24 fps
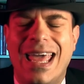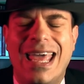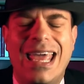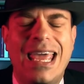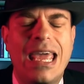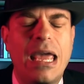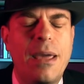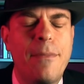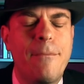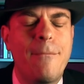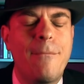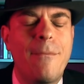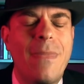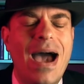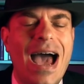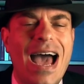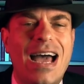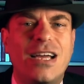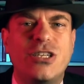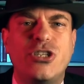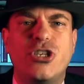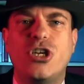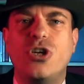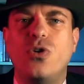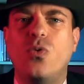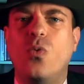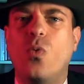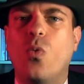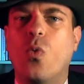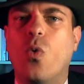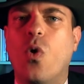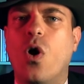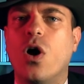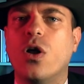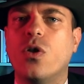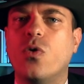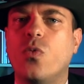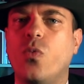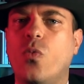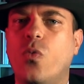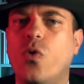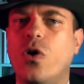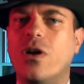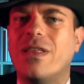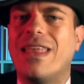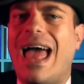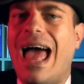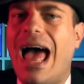Imagine what
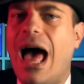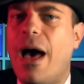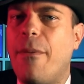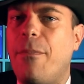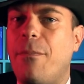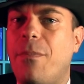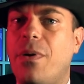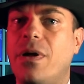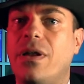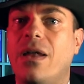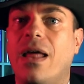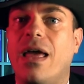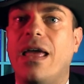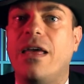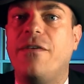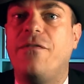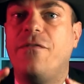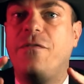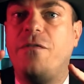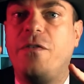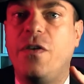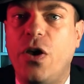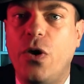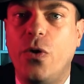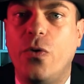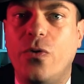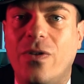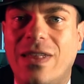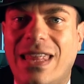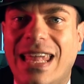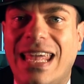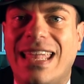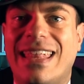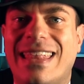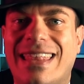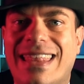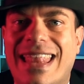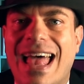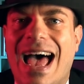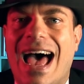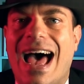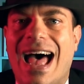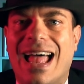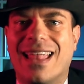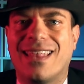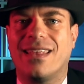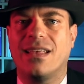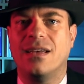would happen if you did
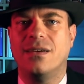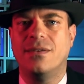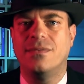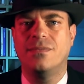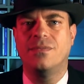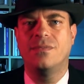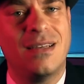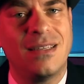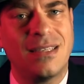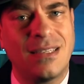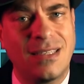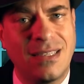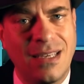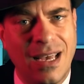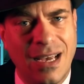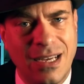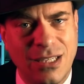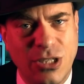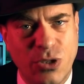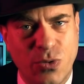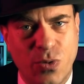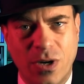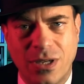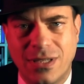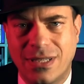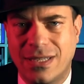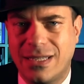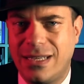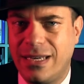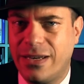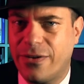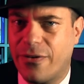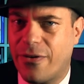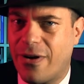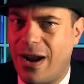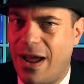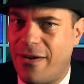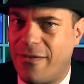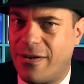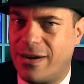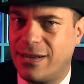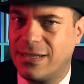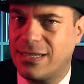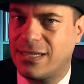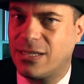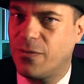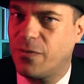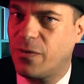that. Such was the
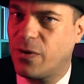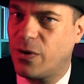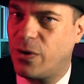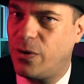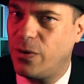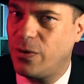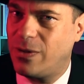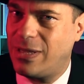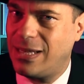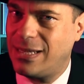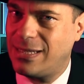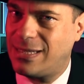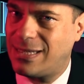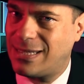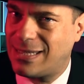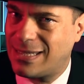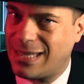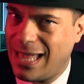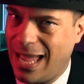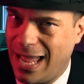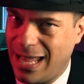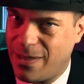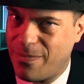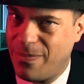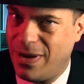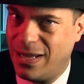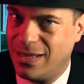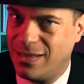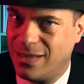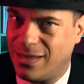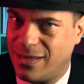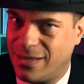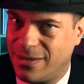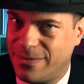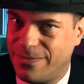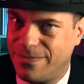irreverence of Kuti's statement.